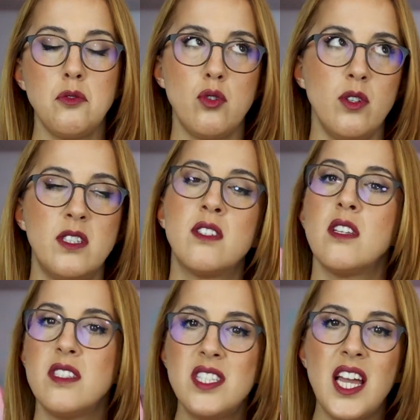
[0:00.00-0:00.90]
So it's
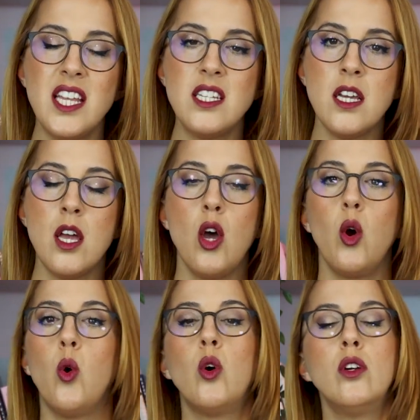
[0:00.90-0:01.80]
said
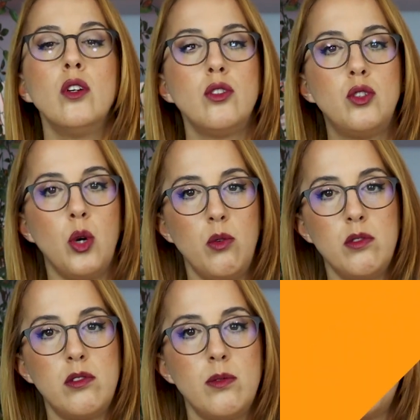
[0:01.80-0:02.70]
or
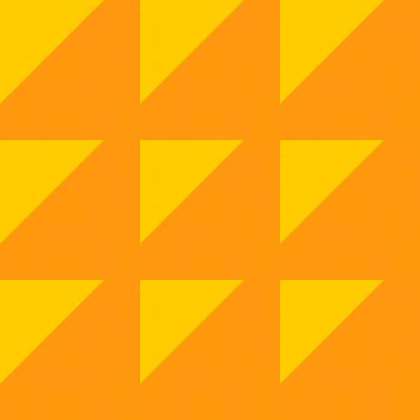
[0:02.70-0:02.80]
told.